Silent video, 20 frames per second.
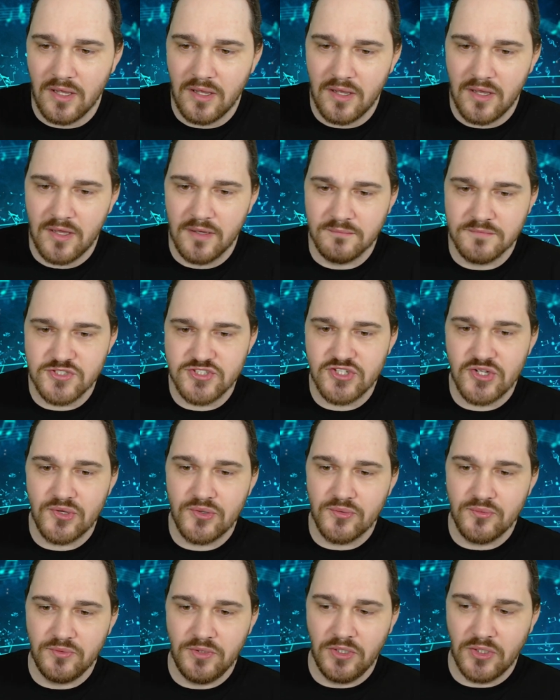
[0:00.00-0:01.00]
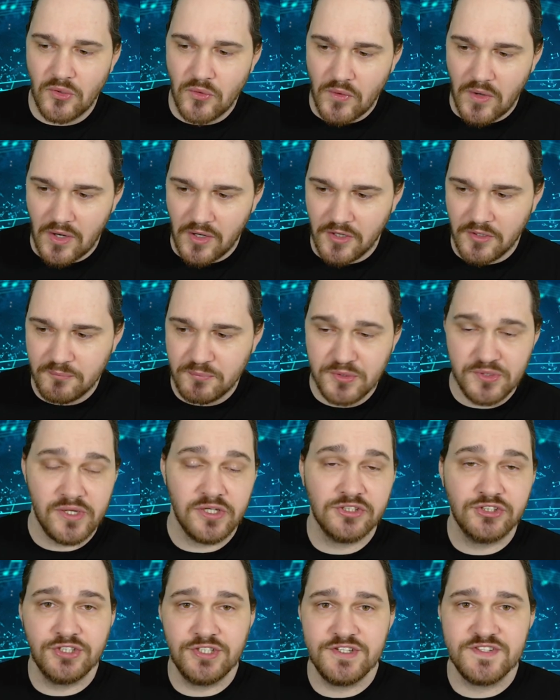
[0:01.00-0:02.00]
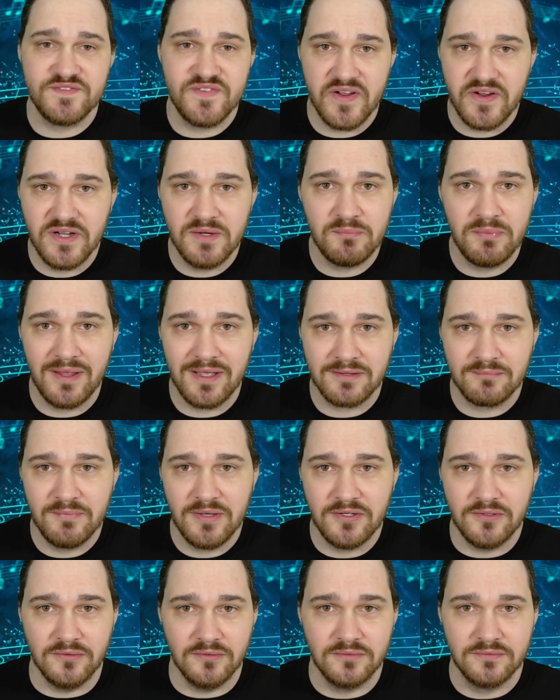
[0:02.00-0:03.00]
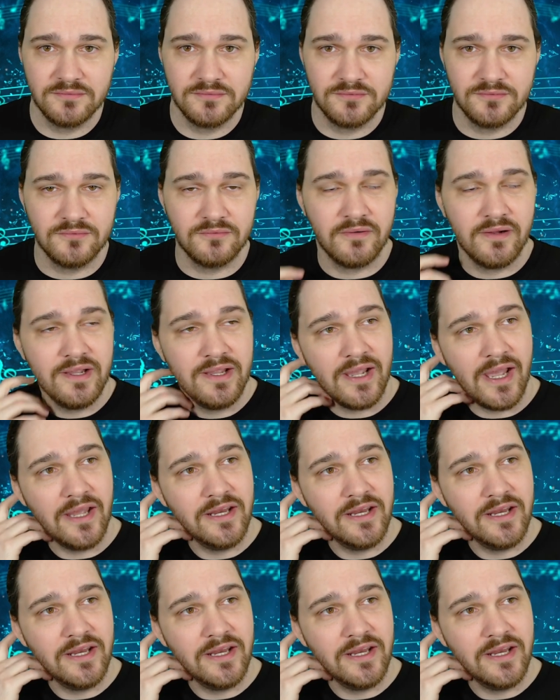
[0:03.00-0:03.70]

Um, so, you know, our production is very black metal, right?